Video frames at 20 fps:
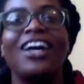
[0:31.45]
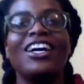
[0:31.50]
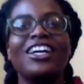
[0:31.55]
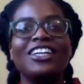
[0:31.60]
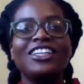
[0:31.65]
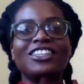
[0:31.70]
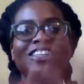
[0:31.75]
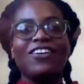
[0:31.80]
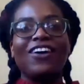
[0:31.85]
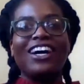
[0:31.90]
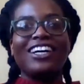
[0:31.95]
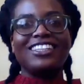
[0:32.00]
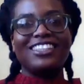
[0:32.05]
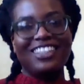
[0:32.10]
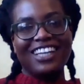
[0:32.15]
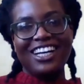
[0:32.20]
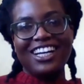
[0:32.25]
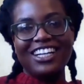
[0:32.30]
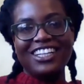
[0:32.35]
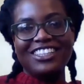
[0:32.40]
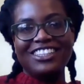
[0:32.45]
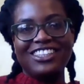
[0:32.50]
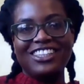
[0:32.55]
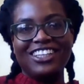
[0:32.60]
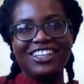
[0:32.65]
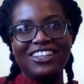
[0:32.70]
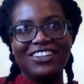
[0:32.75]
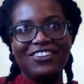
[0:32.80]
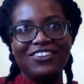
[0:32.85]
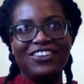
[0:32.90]
So I
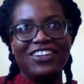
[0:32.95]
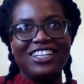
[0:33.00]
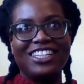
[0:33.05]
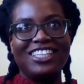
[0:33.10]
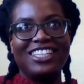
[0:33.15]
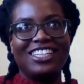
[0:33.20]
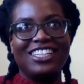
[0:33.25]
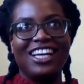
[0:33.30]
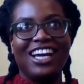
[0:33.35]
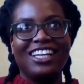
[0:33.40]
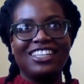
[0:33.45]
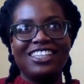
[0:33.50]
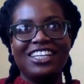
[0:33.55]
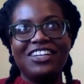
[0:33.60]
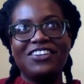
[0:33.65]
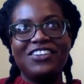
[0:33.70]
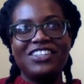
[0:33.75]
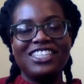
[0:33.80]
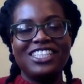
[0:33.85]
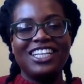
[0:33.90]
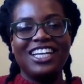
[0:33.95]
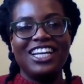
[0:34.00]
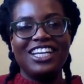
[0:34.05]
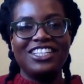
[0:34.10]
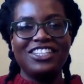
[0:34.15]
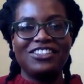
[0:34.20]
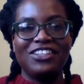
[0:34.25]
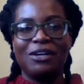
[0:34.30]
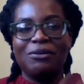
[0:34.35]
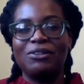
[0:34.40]
started watching Asian
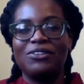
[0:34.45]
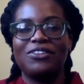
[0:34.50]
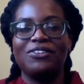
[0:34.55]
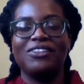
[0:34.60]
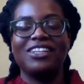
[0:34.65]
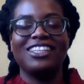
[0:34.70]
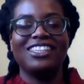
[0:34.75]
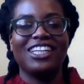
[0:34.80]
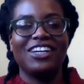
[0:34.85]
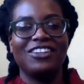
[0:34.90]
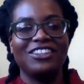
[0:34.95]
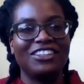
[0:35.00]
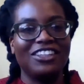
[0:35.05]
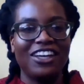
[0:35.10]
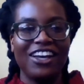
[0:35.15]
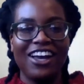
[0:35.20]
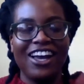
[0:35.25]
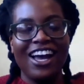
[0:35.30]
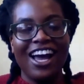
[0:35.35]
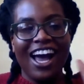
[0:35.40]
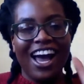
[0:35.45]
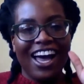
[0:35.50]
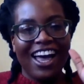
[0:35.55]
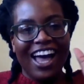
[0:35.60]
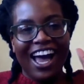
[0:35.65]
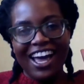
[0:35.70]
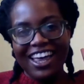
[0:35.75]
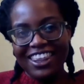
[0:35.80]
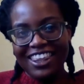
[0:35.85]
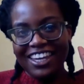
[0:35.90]
dramas from since I was,
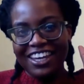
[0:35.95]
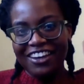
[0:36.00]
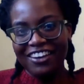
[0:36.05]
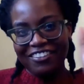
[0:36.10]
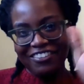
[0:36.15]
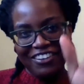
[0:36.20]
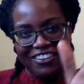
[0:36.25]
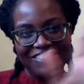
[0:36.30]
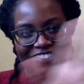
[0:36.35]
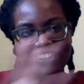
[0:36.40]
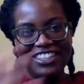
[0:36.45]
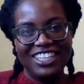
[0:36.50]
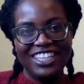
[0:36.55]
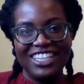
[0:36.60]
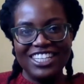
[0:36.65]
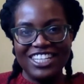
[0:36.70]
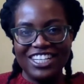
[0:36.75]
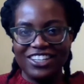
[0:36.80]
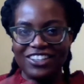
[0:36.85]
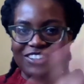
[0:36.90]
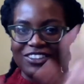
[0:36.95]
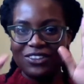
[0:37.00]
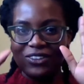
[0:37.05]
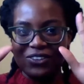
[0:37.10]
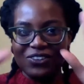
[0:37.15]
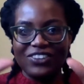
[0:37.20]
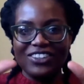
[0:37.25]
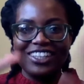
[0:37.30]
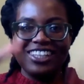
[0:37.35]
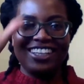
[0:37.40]
I think, 15 years
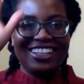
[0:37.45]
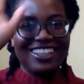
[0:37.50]
old.